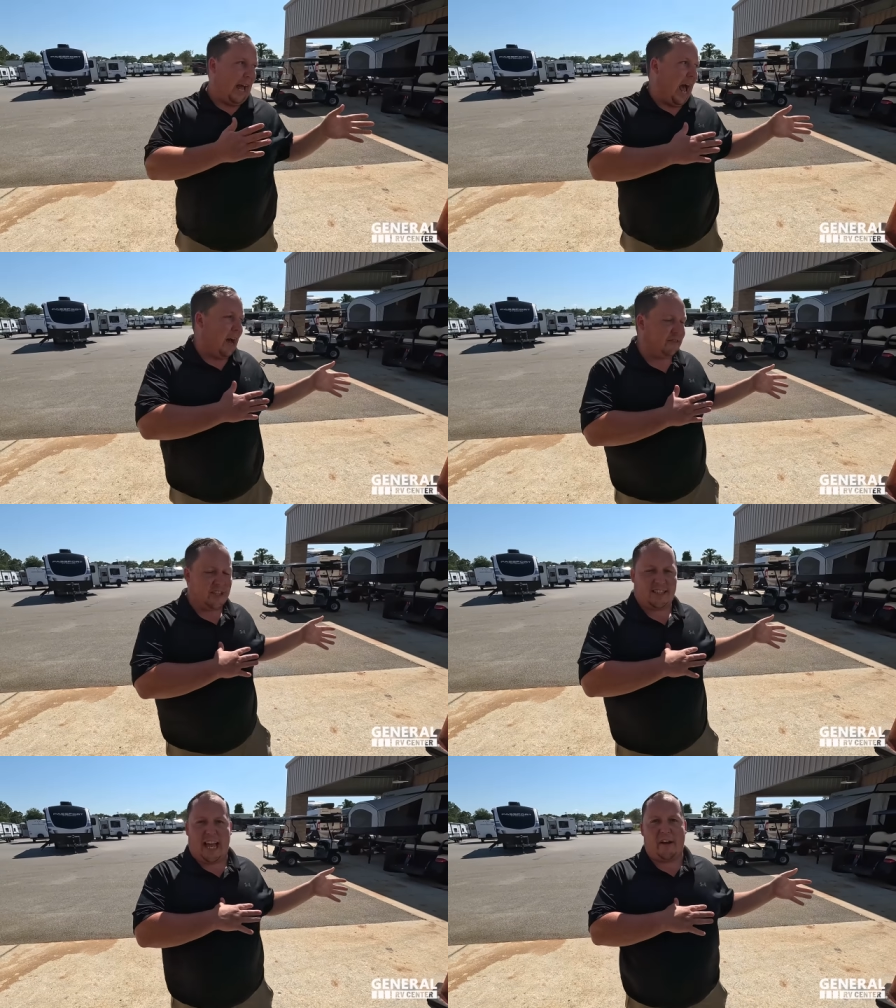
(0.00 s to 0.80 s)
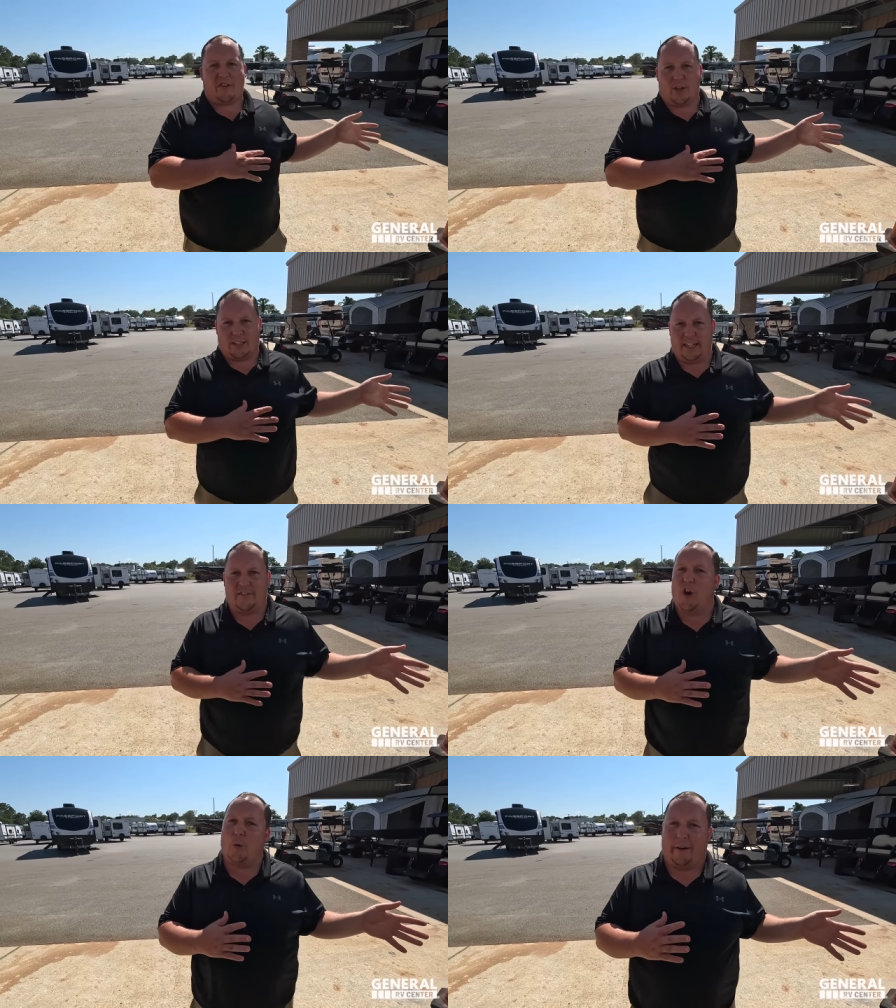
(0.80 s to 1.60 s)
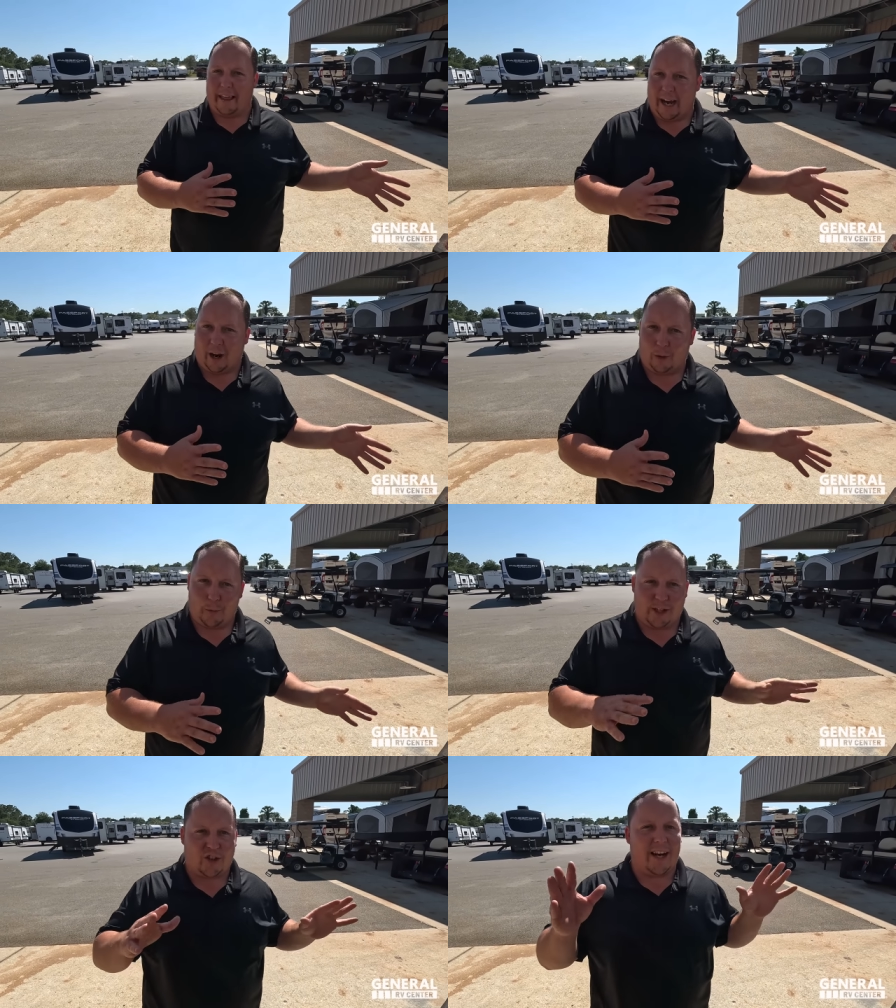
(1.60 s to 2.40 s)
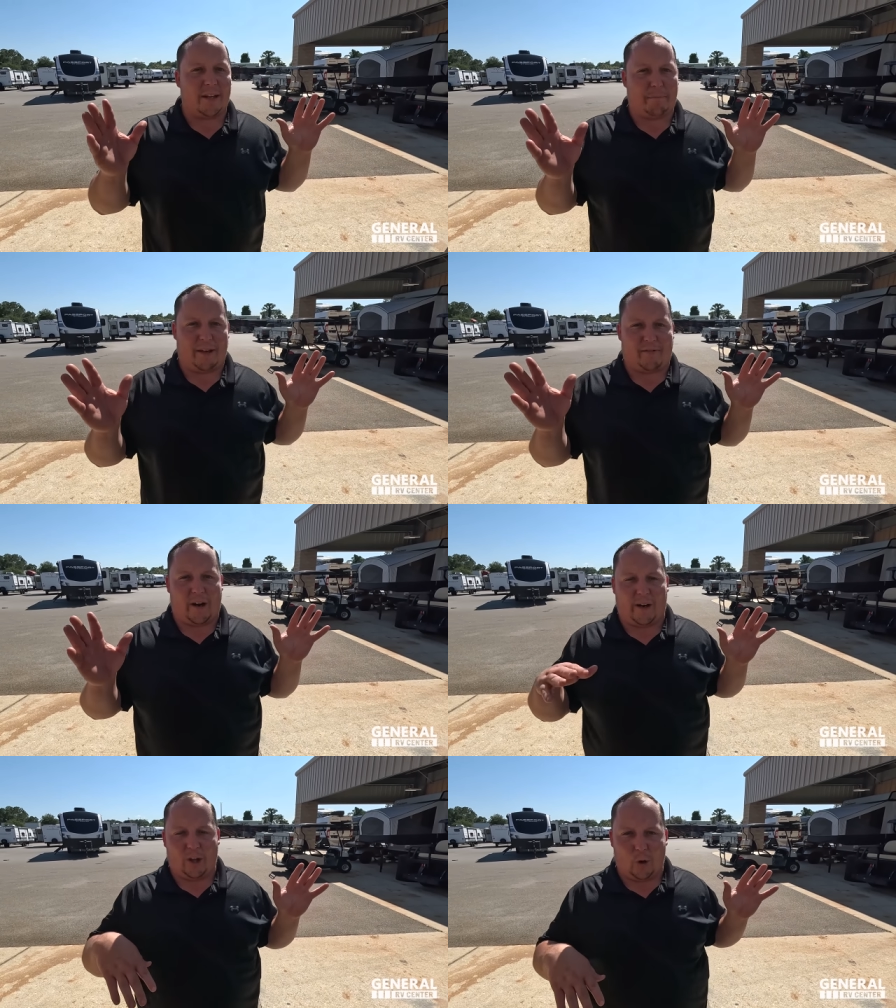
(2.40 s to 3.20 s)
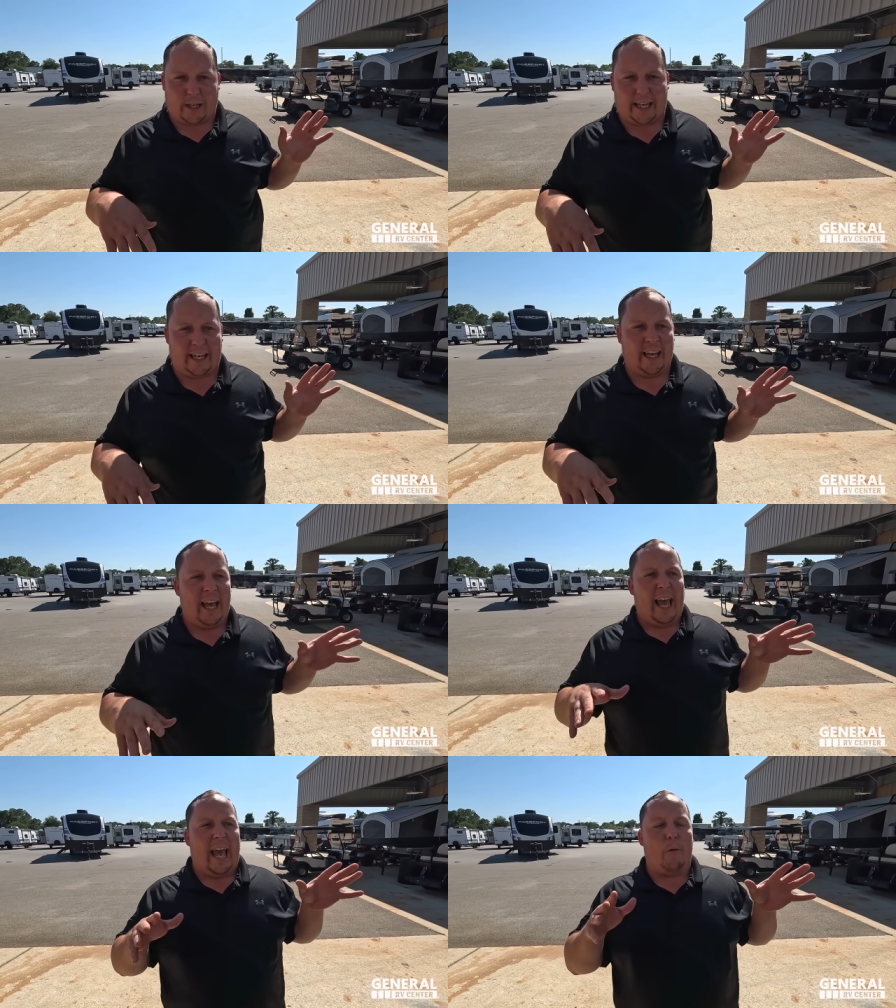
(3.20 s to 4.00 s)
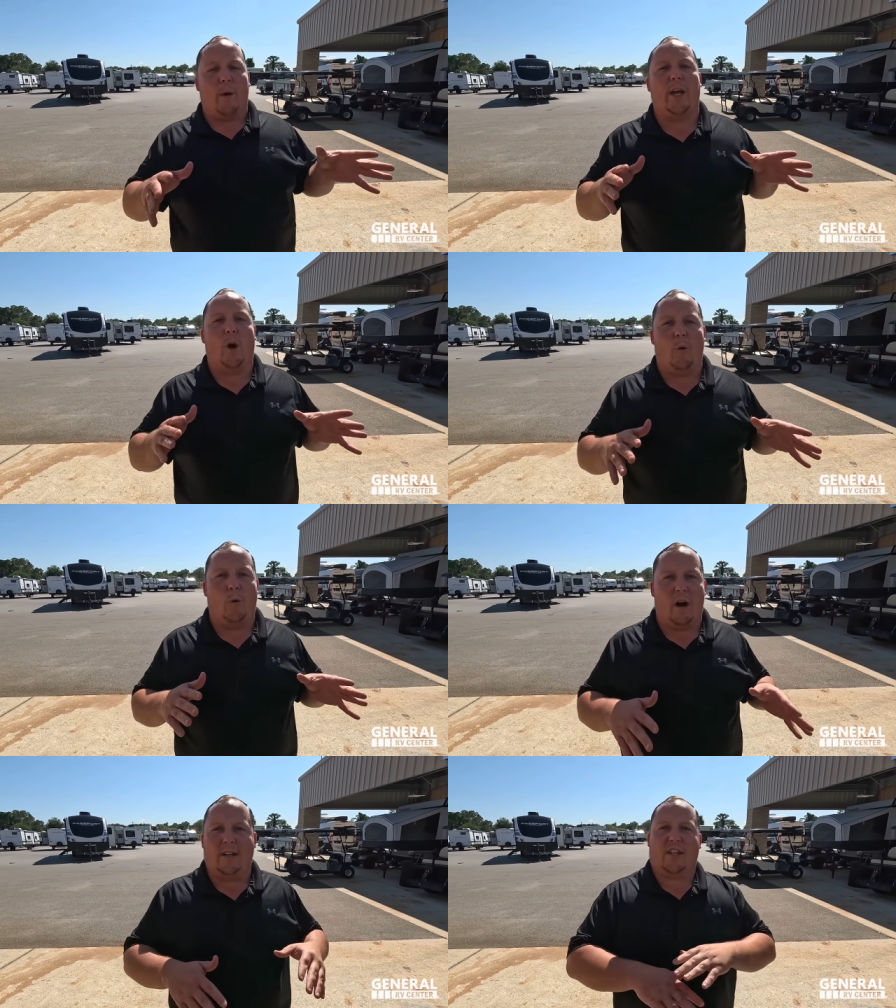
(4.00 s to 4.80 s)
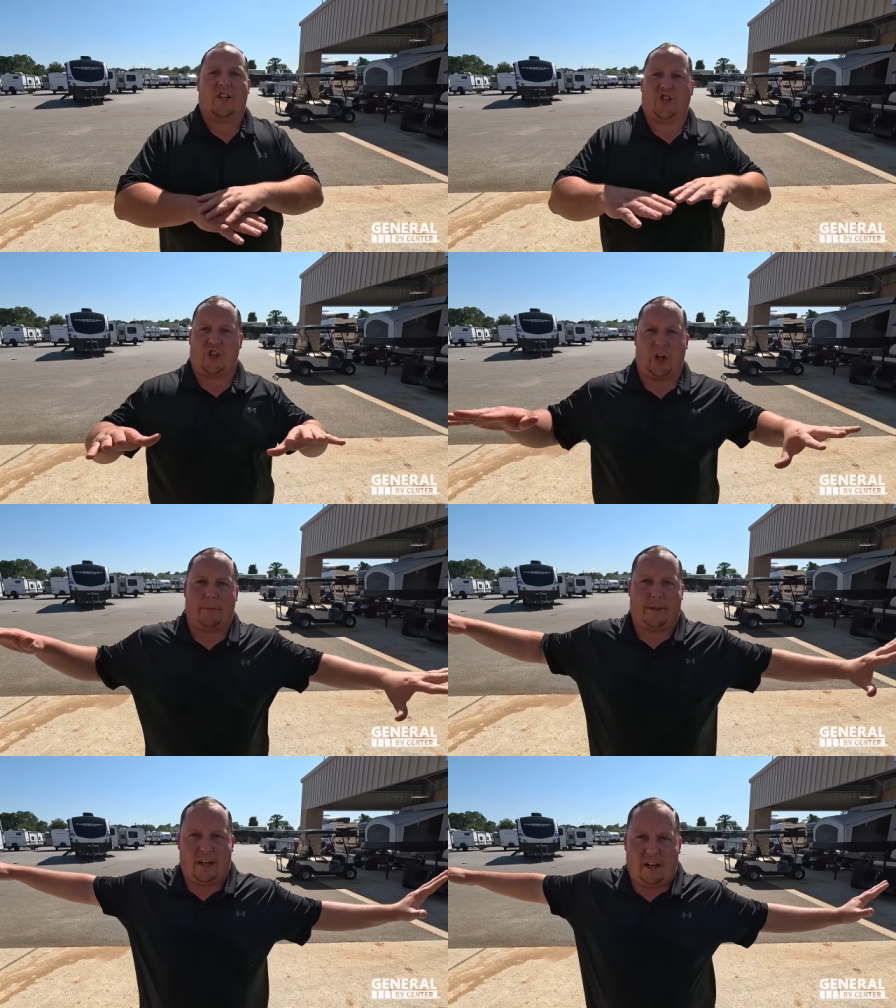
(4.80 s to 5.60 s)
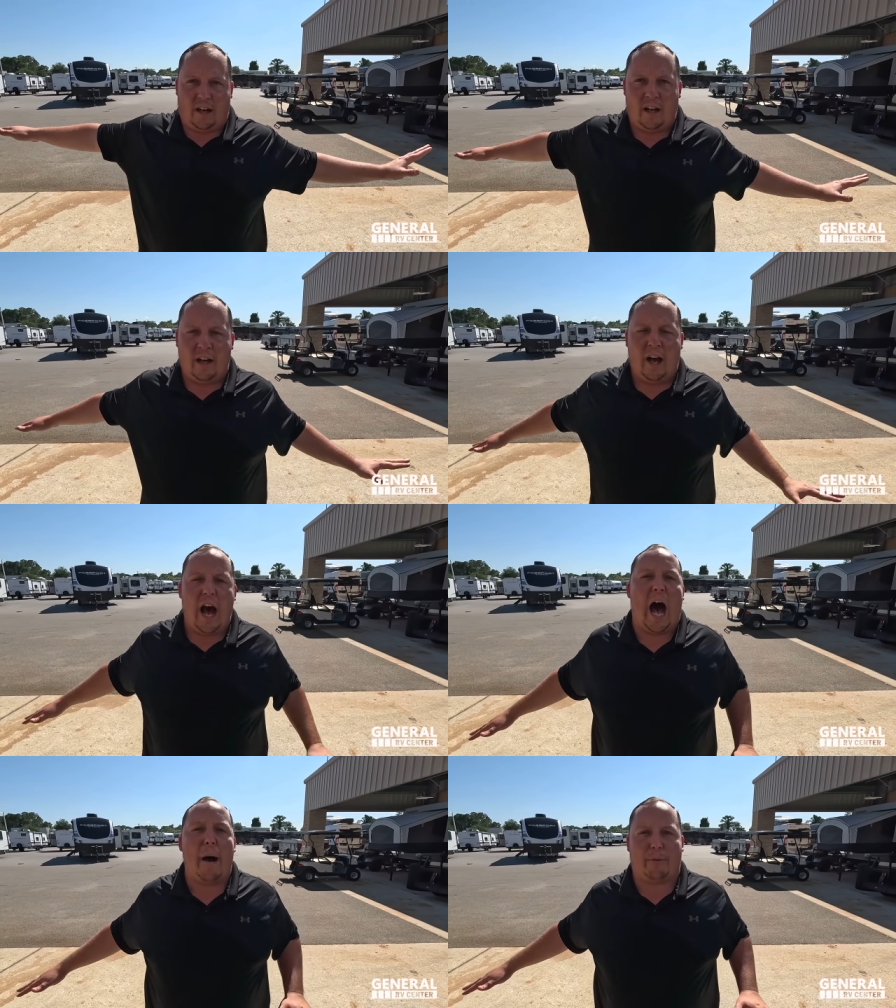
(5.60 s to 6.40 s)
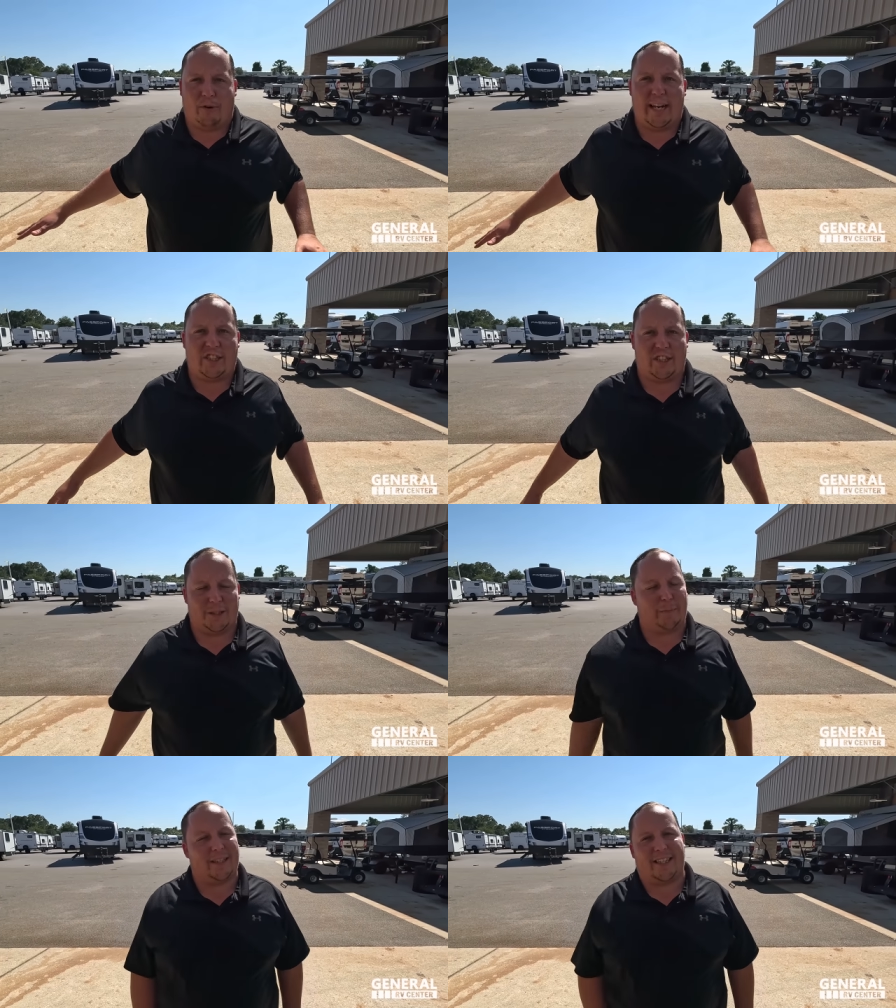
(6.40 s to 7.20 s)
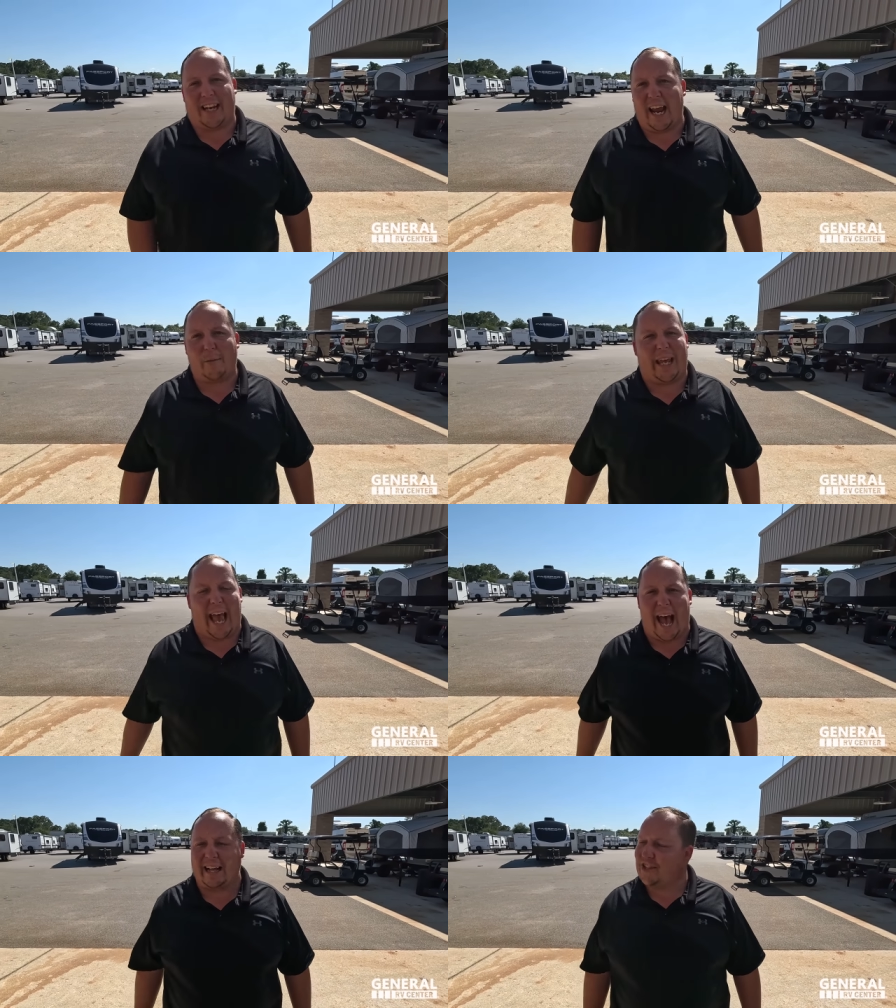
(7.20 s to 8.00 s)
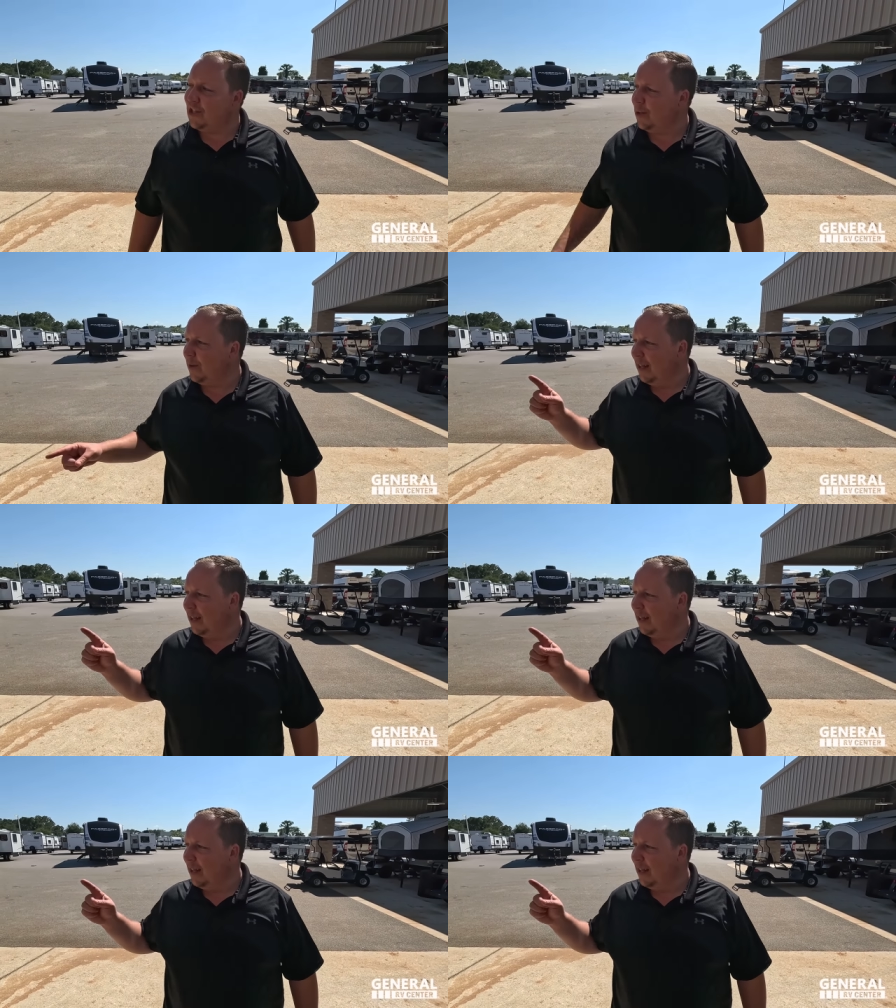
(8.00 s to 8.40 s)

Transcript: half the staff doesn't even know we're there. Right. We try to be very low key, and we don't want to disturb the, right, the operation, operations. But yeah. today we had to.